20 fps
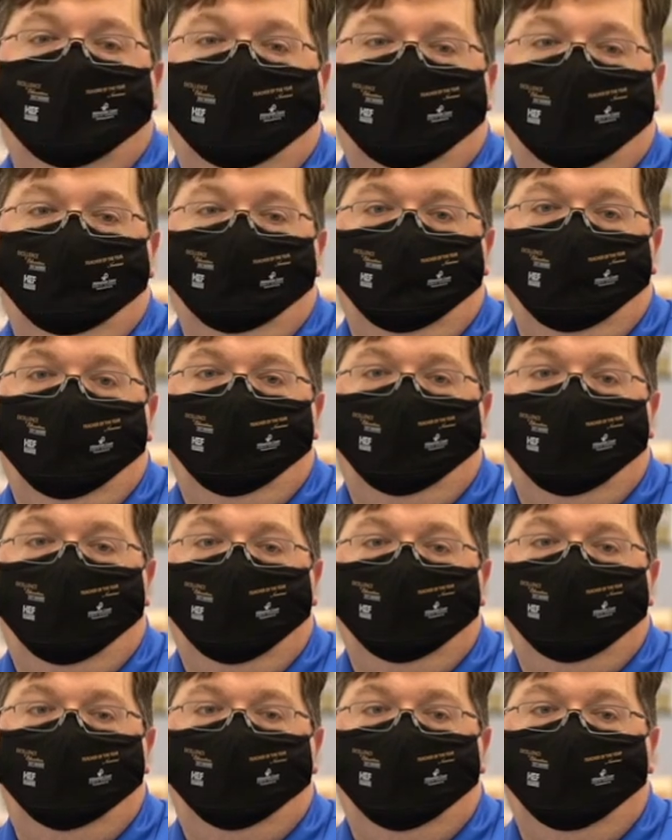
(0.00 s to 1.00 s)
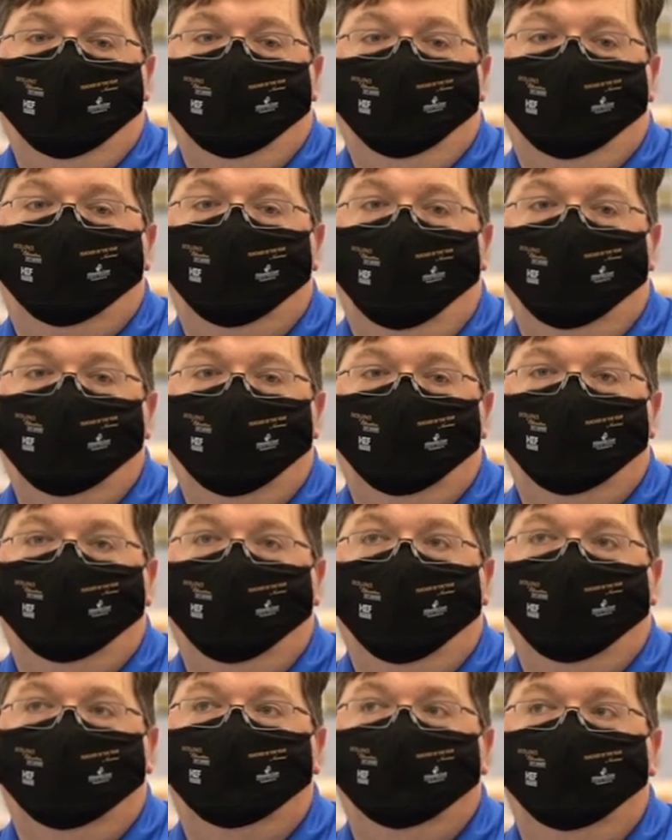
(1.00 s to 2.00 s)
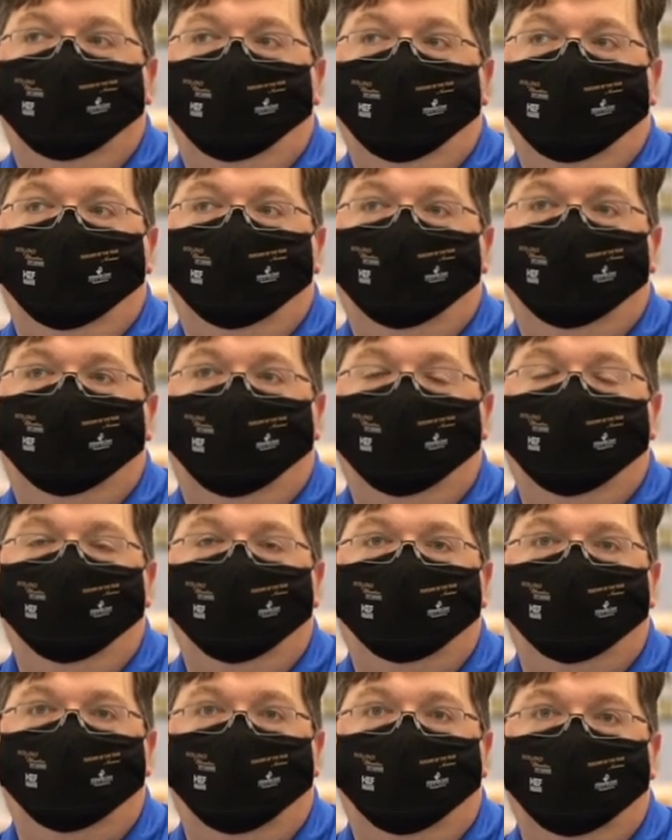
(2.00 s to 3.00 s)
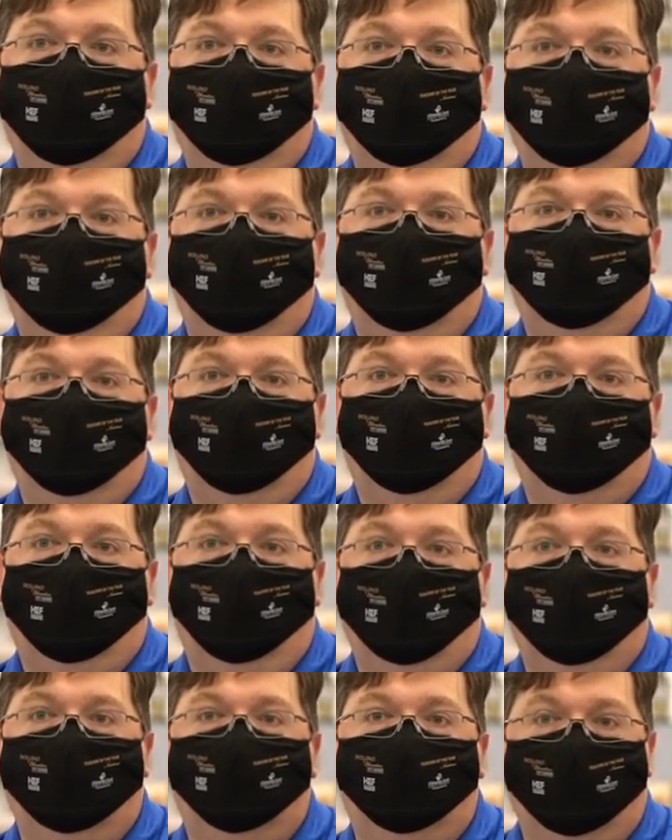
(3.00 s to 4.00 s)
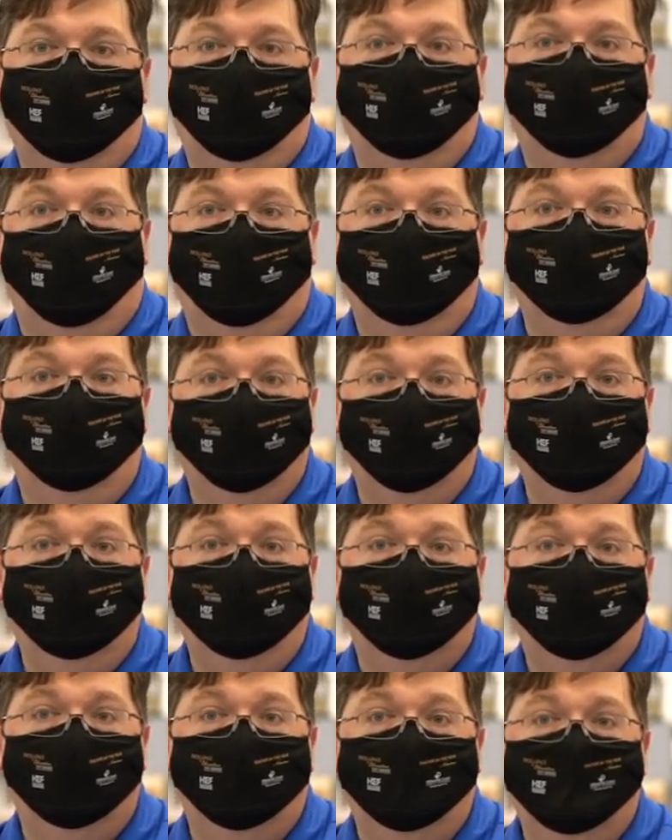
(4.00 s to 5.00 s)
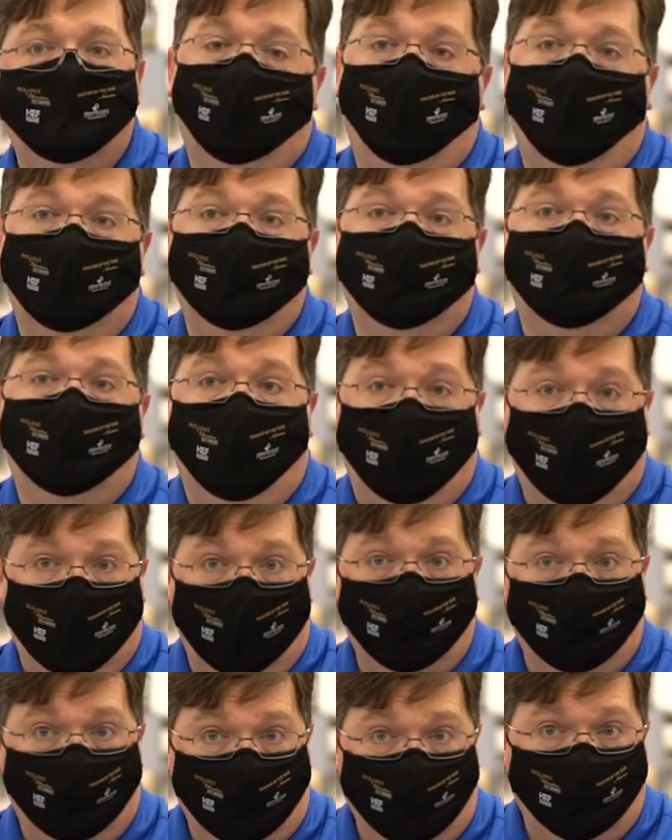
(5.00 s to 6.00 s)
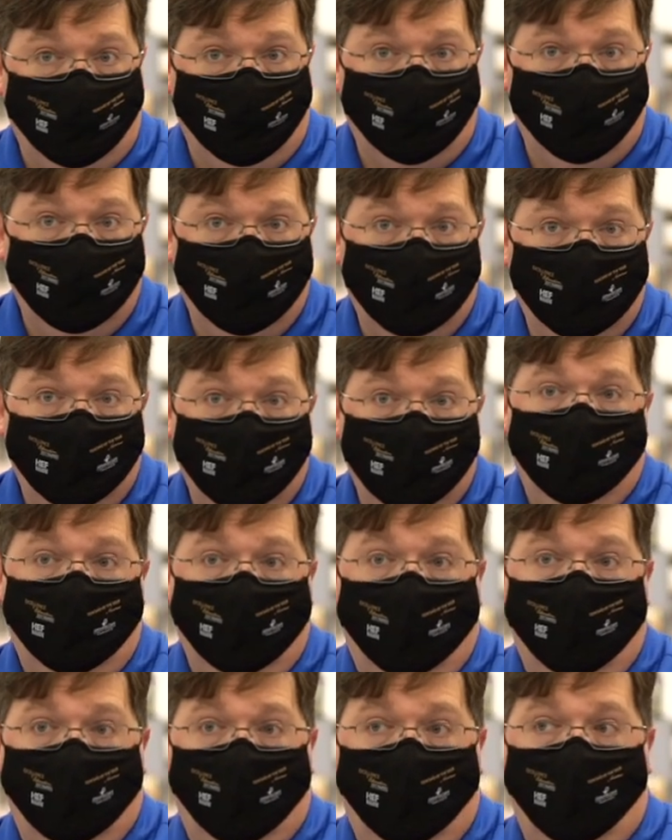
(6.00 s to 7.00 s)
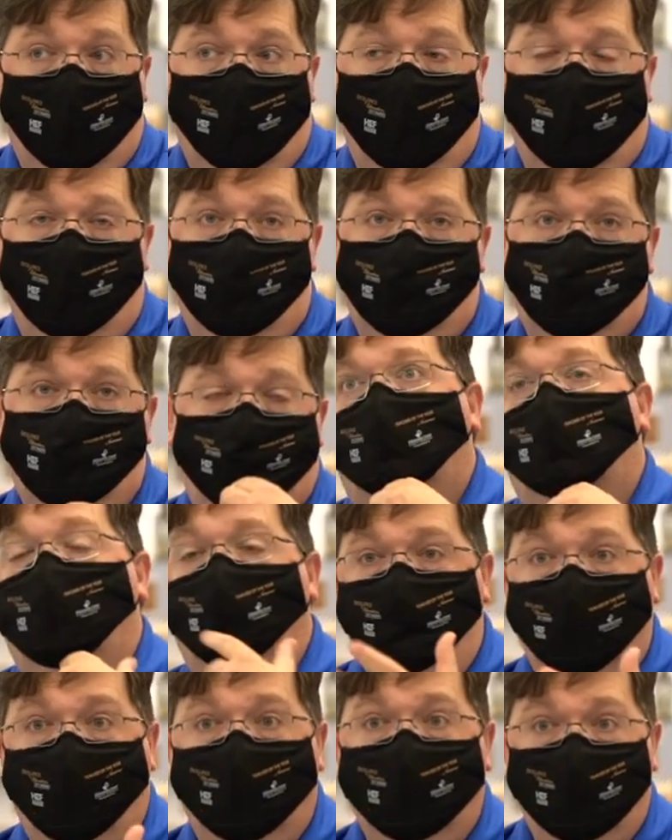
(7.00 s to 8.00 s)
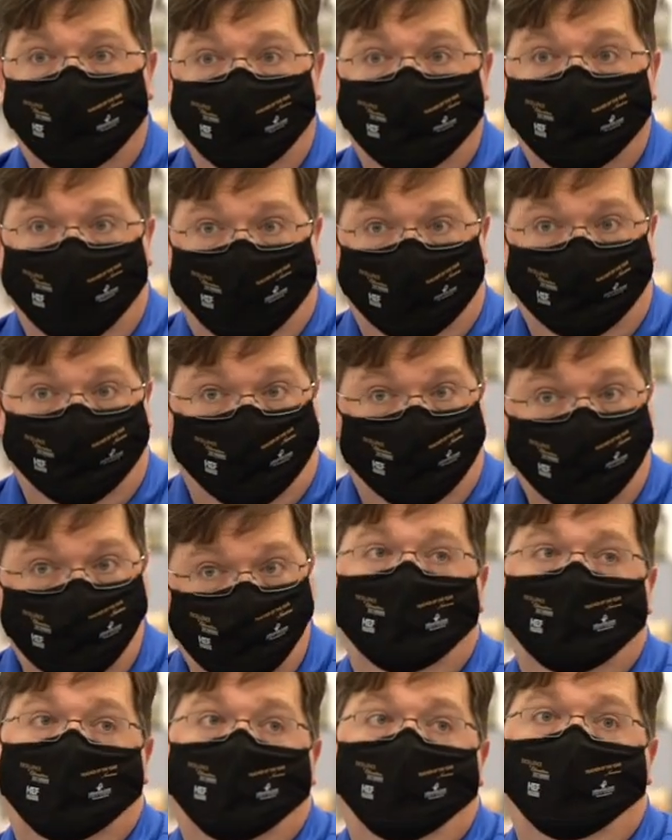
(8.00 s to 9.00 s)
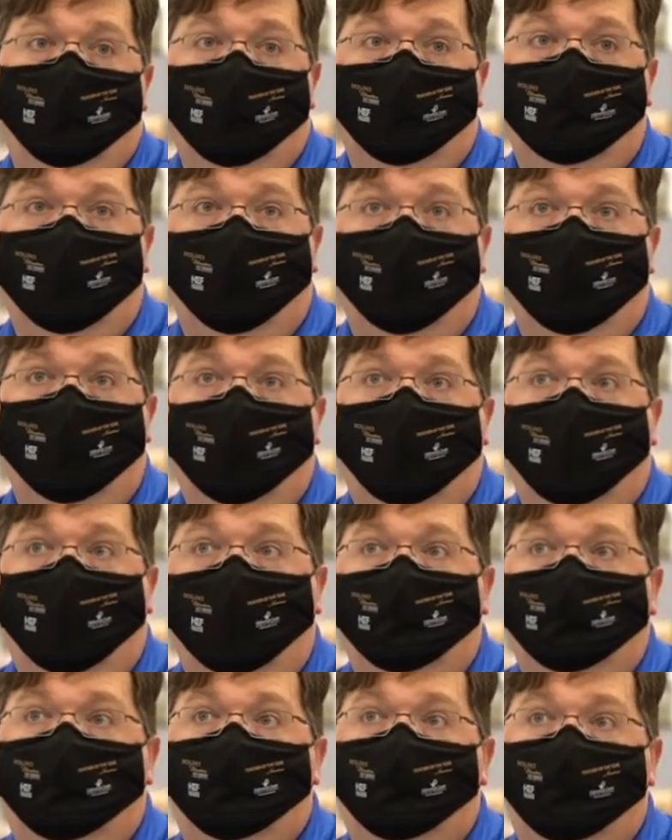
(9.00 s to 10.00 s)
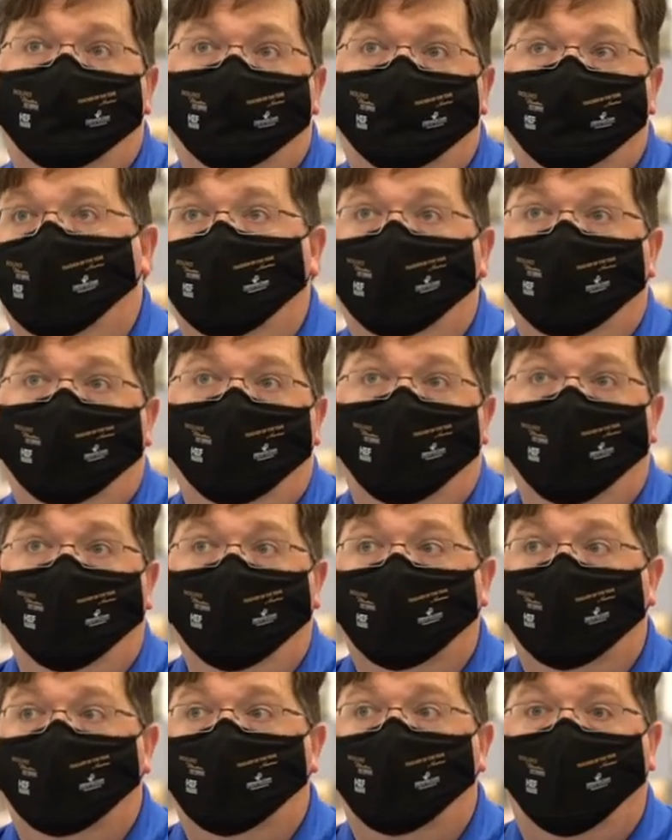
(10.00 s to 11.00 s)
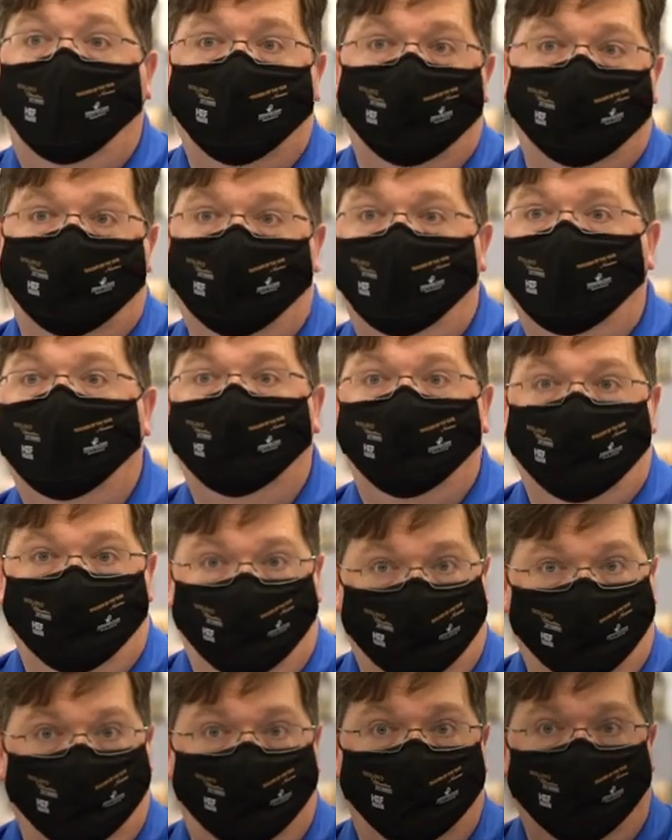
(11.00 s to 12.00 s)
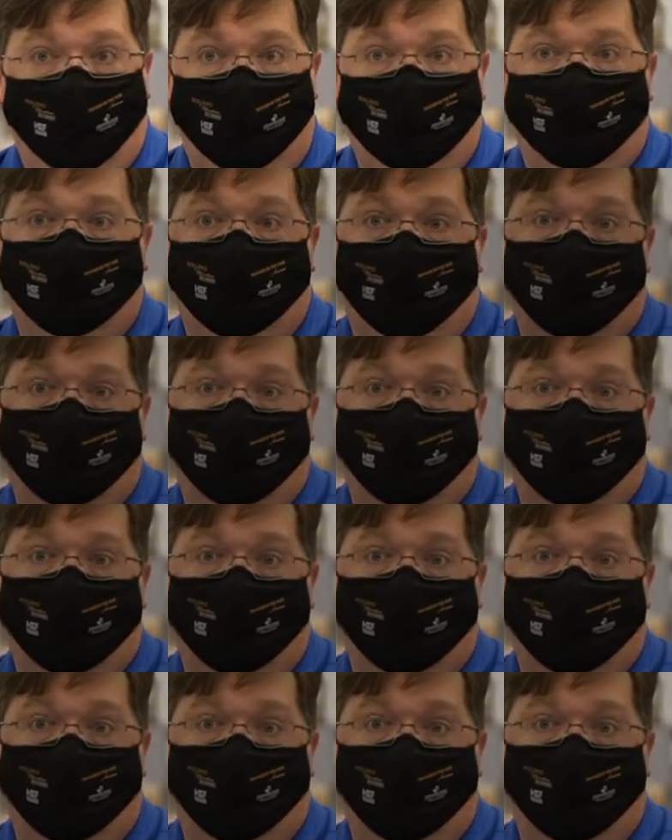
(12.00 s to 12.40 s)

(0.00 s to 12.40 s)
Um, but from some respects, it's understanding that there's a scholastic side to it. What games that are competitive nature, but that are not going to cause any issues, you might